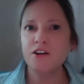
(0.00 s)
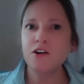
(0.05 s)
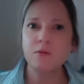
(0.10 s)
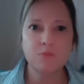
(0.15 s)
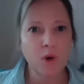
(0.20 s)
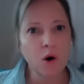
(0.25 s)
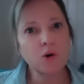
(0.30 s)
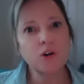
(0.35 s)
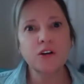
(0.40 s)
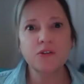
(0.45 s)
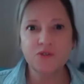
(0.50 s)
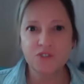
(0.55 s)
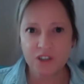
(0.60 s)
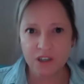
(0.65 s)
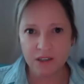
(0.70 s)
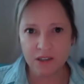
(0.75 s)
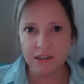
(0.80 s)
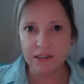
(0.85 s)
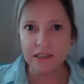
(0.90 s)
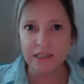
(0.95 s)
no motive
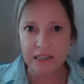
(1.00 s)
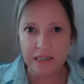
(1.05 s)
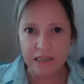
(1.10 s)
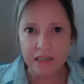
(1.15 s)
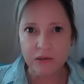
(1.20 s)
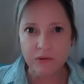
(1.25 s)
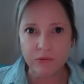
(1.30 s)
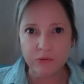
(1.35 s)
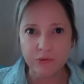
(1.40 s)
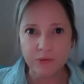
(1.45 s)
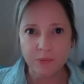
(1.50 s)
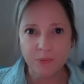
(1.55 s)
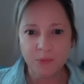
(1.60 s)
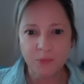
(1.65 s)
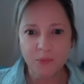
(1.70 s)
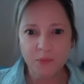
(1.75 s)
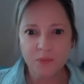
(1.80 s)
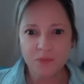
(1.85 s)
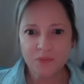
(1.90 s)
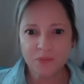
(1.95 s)
to leave.
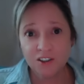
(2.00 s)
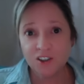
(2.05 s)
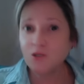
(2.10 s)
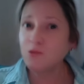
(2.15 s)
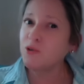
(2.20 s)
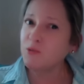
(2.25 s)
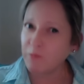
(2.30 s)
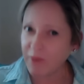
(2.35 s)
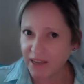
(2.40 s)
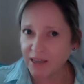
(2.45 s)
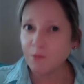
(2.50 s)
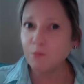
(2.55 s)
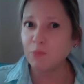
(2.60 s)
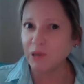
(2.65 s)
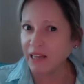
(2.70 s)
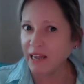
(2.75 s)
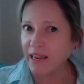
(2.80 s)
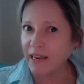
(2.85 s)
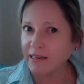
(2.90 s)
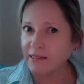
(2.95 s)
She was making
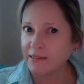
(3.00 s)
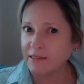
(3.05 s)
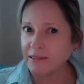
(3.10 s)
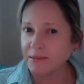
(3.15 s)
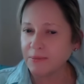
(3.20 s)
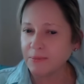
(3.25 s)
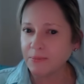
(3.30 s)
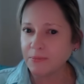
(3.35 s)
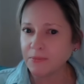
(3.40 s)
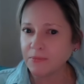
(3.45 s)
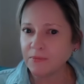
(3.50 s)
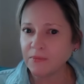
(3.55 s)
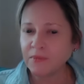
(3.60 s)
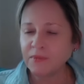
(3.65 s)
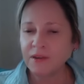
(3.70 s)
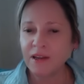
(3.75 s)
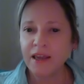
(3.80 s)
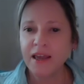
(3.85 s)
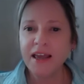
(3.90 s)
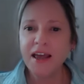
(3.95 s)
plans.
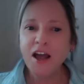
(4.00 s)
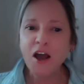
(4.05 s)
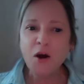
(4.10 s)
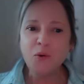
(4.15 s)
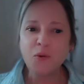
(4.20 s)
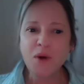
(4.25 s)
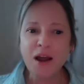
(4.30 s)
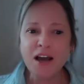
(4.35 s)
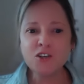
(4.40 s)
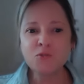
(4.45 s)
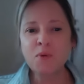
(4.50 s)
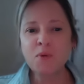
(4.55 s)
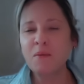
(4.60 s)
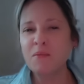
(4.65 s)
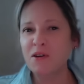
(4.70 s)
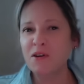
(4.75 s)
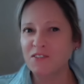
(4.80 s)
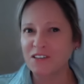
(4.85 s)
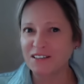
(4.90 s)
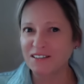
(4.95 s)
Rashbaum
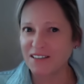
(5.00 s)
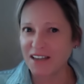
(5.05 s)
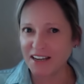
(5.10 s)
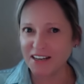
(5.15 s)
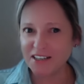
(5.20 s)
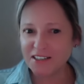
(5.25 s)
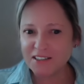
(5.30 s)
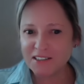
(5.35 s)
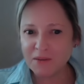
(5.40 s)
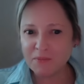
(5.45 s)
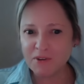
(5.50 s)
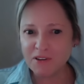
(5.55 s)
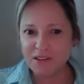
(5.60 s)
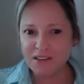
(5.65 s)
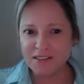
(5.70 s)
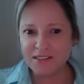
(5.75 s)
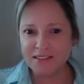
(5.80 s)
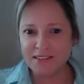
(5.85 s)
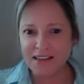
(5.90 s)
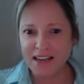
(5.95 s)
even cited some of
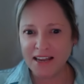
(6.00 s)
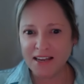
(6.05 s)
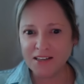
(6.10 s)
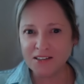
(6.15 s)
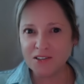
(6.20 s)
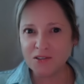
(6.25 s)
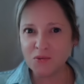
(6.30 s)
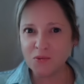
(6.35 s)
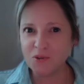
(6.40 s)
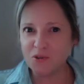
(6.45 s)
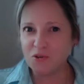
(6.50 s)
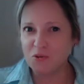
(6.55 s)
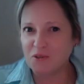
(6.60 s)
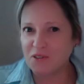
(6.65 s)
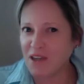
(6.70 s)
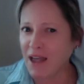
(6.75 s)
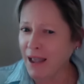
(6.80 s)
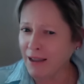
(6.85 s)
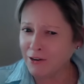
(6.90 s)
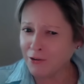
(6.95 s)
these dates, which was
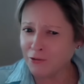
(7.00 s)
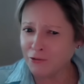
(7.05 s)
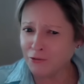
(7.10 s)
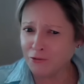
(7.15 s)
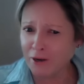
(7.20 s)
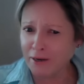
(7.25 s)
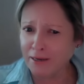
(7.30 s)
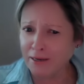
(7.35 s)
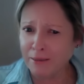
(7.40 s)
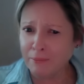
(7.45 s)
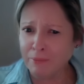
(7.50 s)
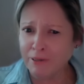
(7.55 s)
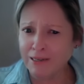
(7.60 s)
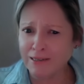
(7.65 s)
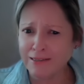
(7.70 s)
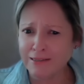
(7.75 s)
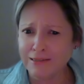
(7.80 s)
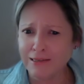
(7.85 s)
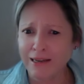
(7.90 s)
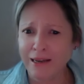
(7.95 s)
kind of funny
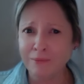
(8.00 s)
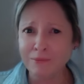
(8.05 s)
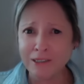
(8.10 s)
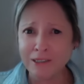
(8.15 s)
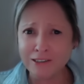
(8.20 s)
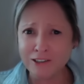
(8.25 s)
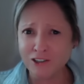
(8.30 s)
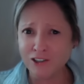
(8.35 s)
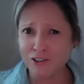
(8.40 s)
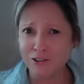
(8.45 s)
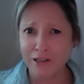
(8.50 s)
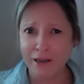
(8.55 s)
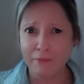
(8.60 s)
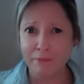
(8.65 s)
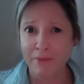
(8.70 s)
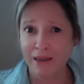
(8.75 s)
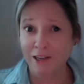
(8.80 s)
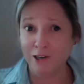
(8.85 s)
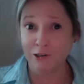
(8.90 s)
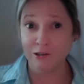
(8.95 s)
because I'm not sure that
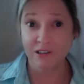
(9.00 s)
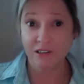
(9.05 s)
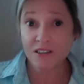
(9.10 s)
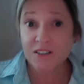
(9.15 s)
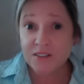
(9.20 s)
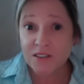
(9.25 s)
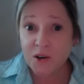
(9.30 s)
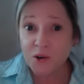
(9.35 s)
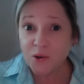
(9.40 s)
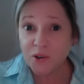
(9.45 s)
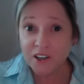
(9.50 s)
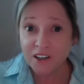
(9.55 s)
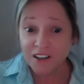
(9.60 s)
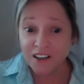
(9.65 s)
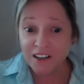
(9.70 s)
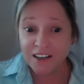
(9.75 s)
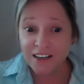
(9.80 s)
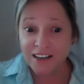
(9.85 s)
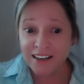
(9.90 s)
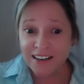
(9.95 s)
made her look so
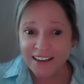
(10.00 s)
good.